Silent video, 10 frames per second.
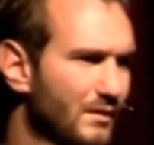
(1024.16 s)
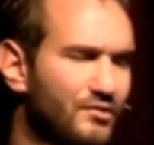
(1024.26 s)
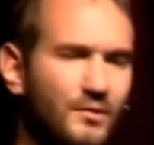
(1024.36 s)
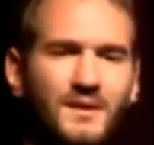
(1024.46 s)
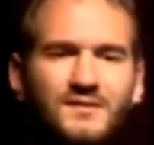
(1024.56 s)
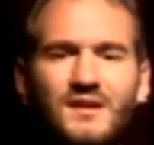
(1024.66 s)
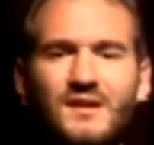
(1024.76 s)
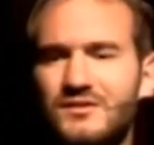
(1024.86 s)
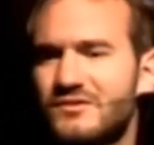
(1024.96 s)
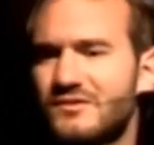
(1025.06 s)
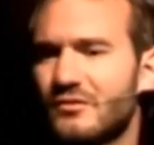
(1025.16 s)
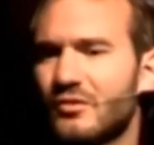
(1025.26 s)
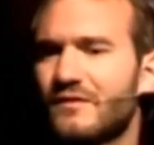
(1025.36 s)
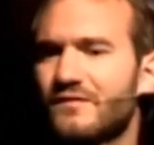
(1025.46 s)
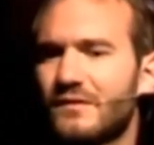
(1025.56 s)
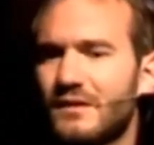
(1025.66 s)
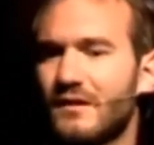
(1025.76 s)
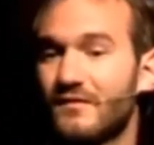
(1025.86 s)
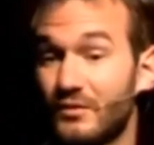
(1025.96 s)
So many teenagers are looking for love,